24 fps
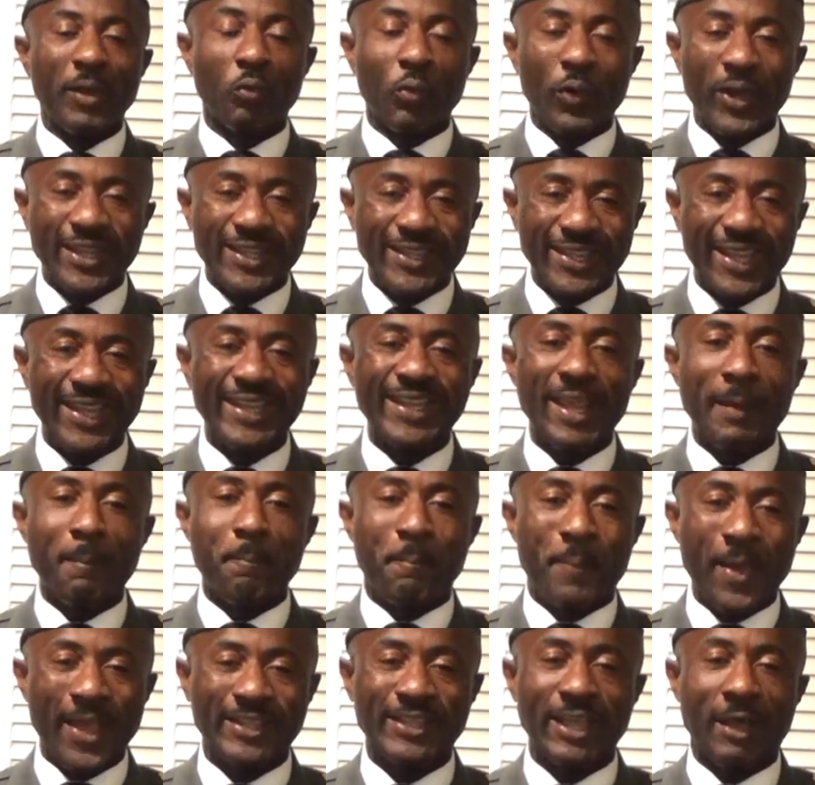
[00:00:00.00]
but we
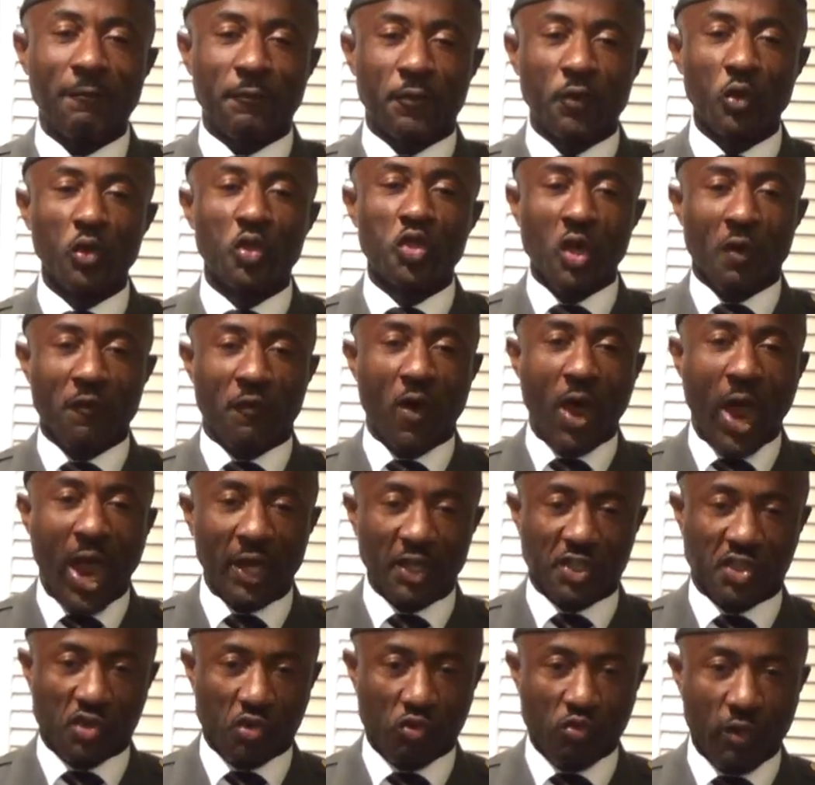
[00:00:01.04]
need a better future
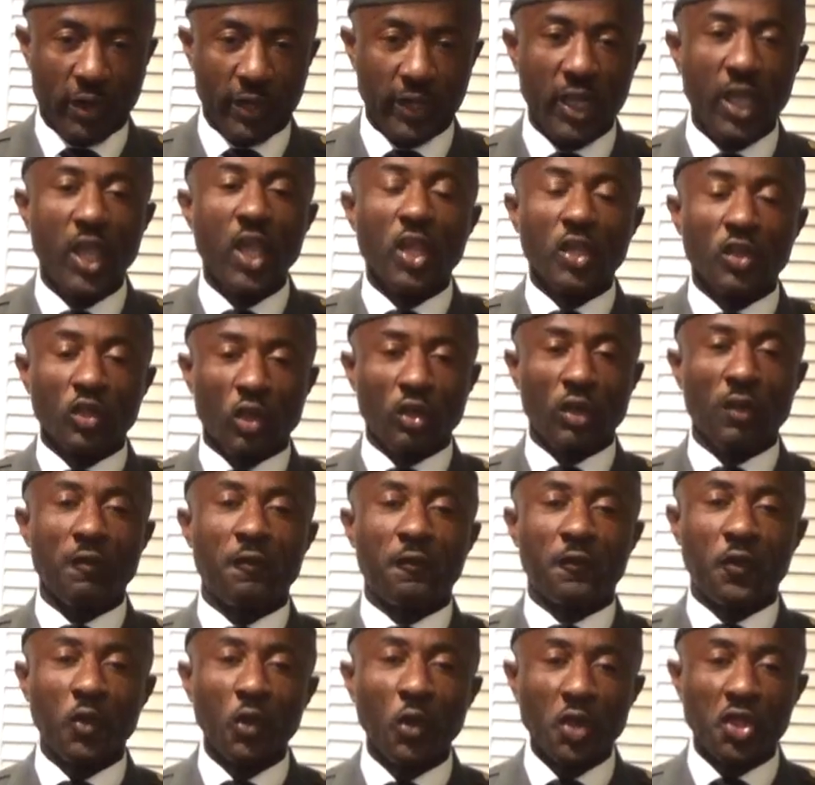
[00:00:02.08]
for our children
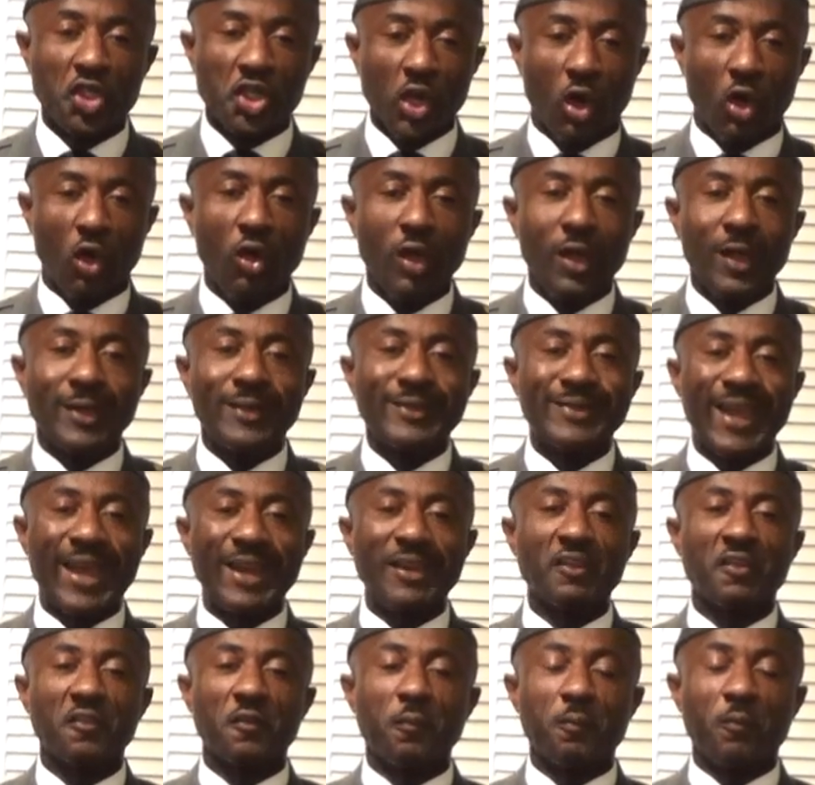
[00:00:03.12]
not a future
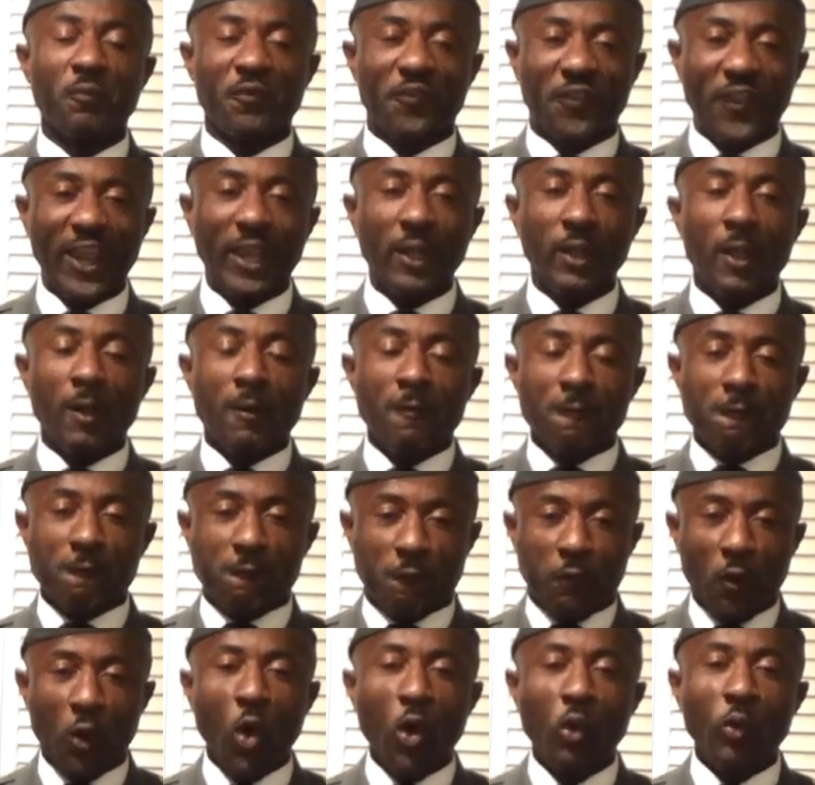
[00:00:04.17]
that is fake
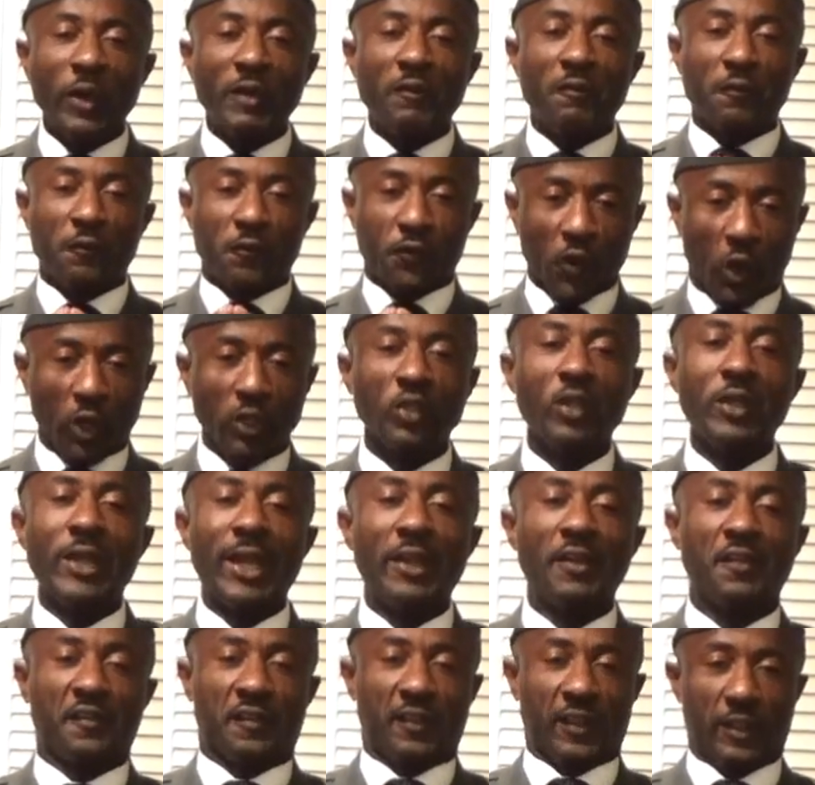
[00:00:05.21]
full with
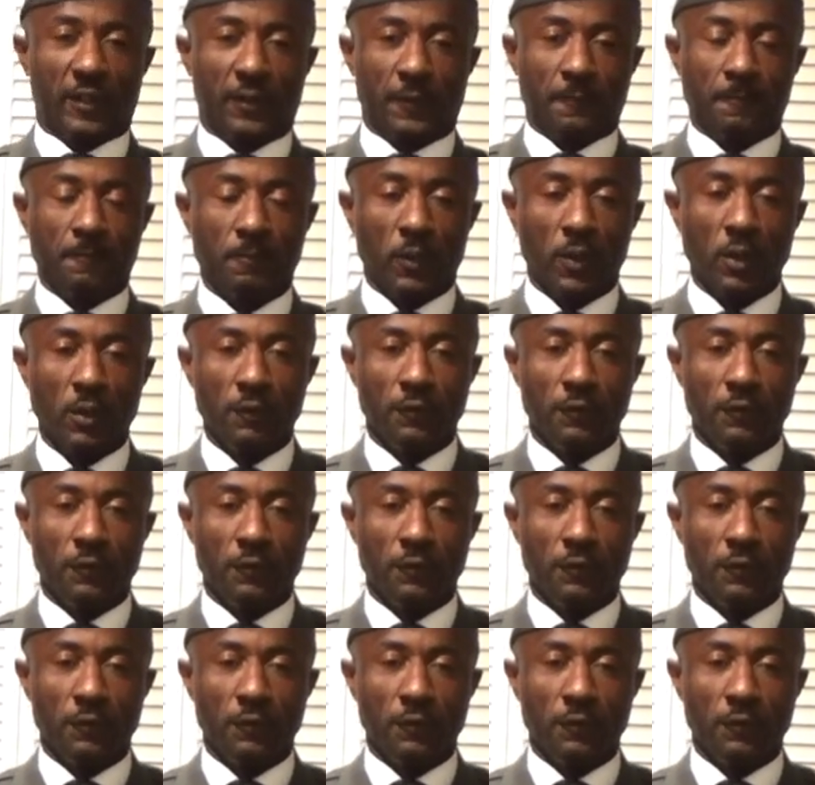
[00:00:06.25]
fraudulency